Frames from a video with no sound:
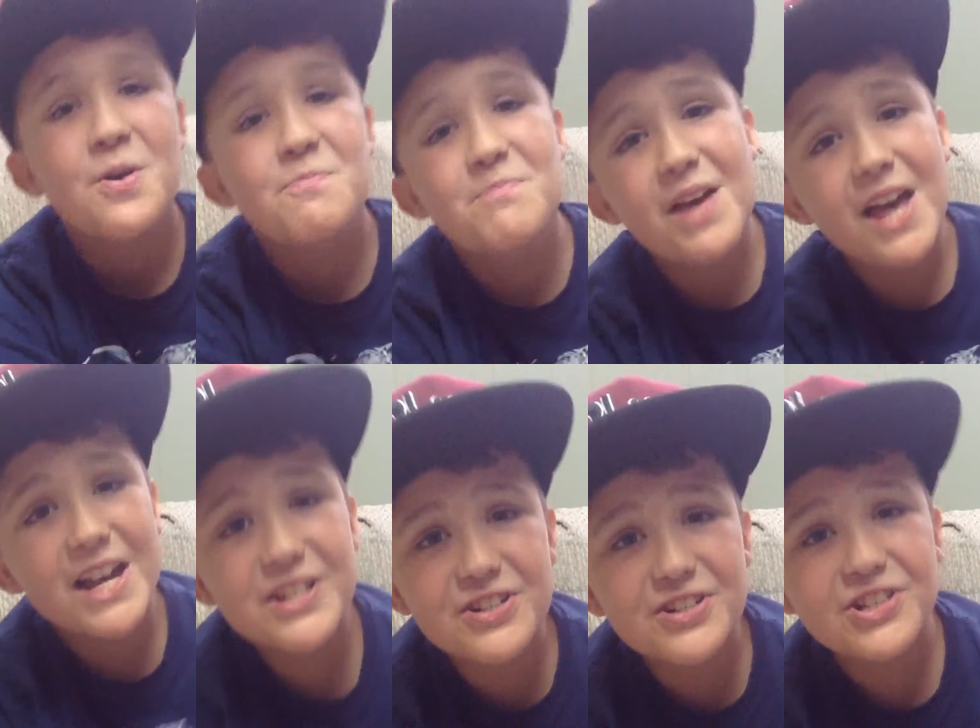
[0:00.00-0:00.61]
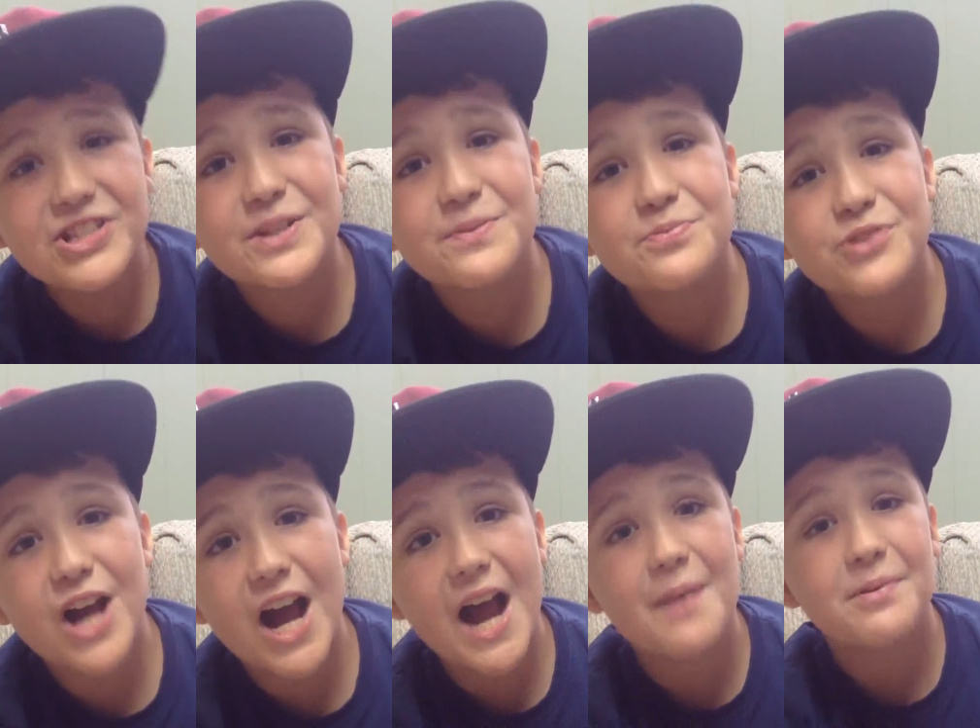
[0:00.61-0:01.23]
Make sure to
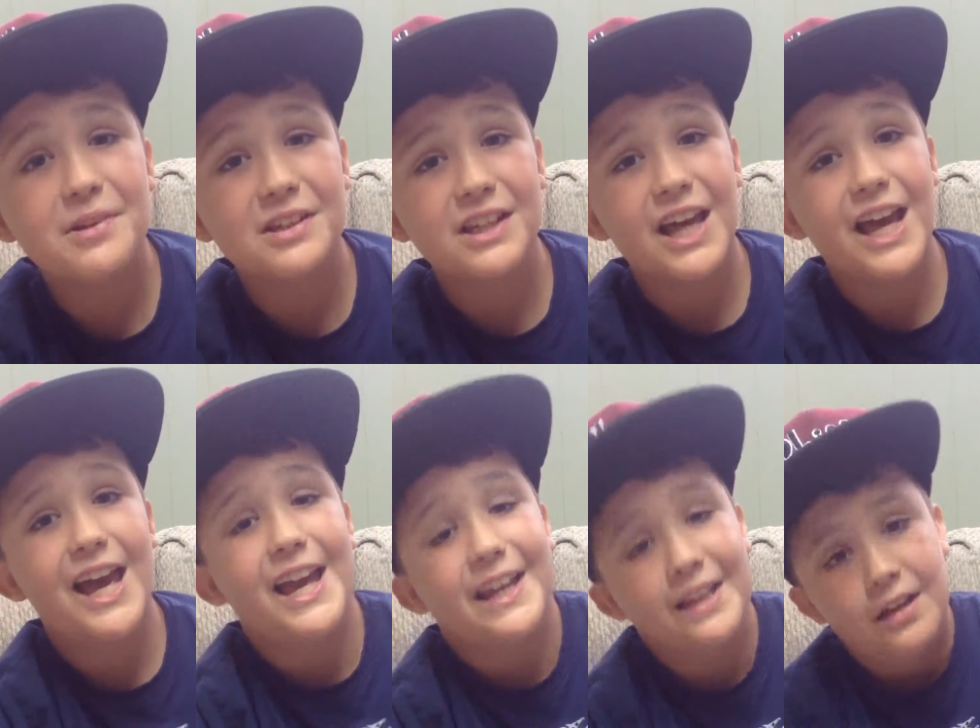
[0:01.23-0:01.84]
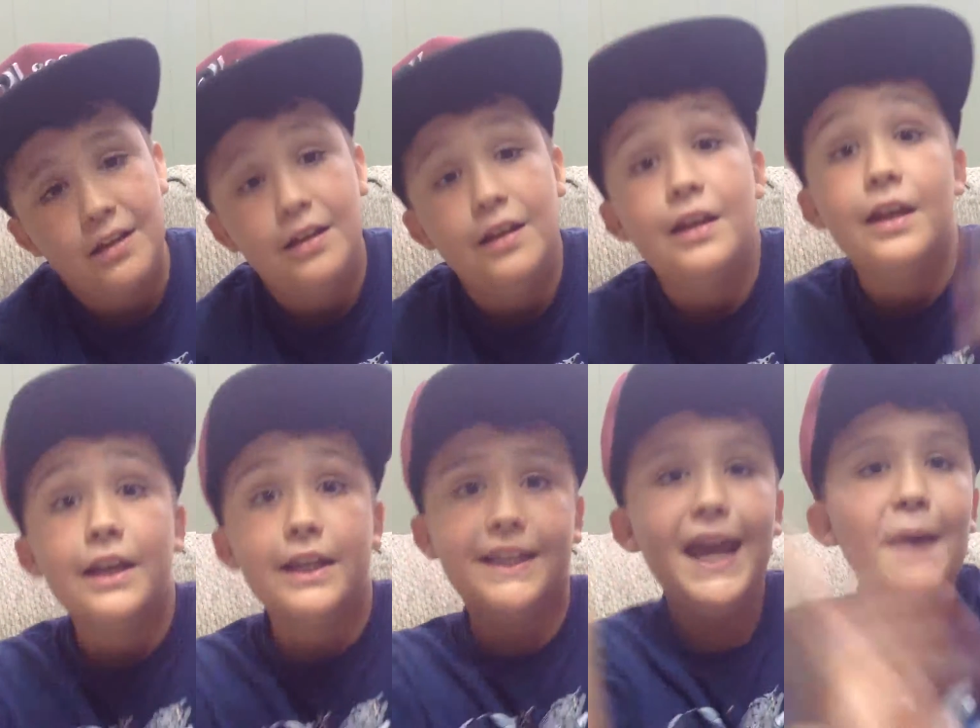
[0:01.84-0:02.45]
subscribe and like.
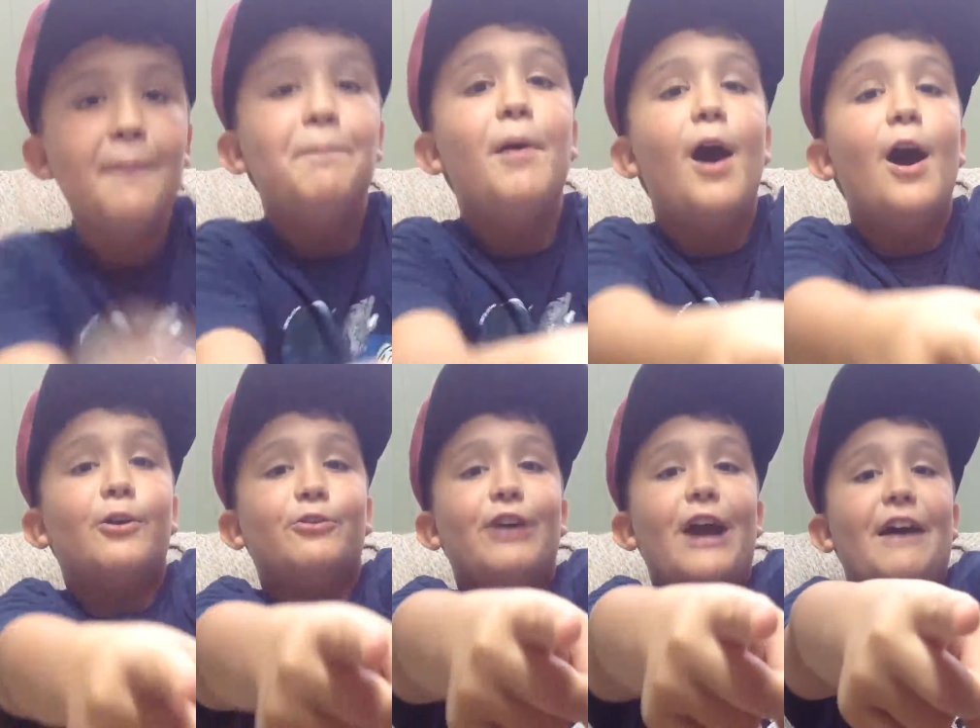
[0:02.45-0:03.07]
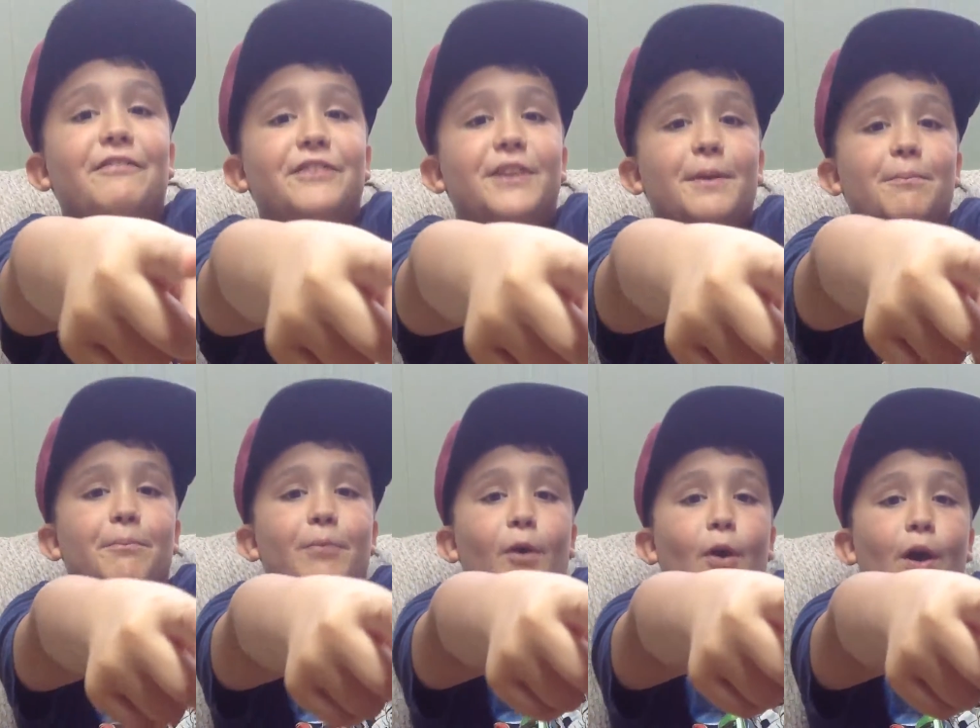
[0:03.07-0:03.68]
Keep on
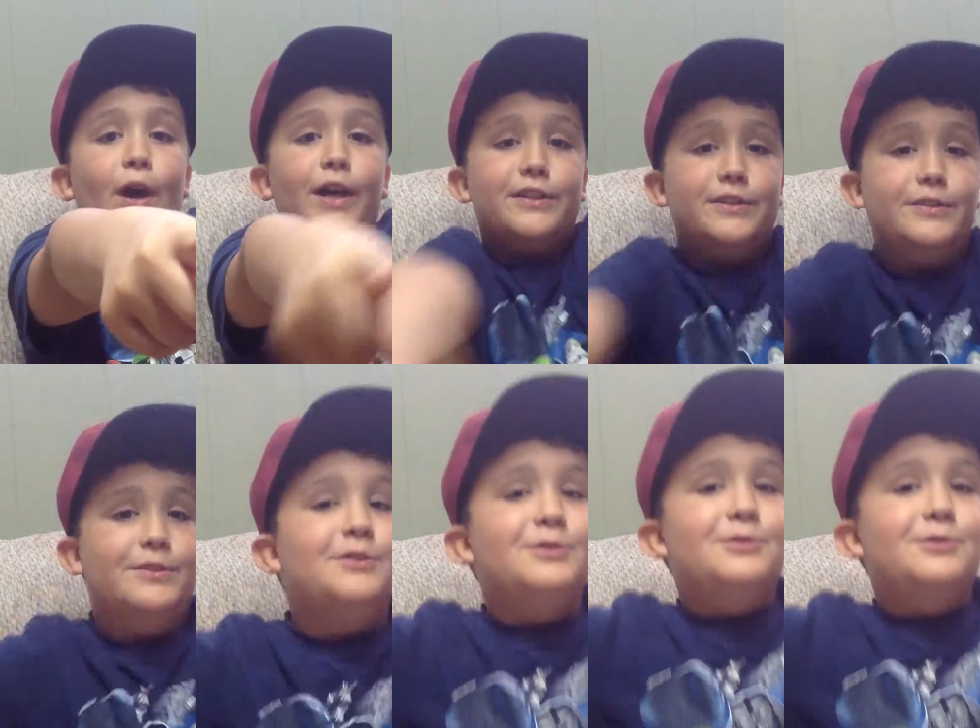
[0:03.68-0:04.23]
crafting, boys!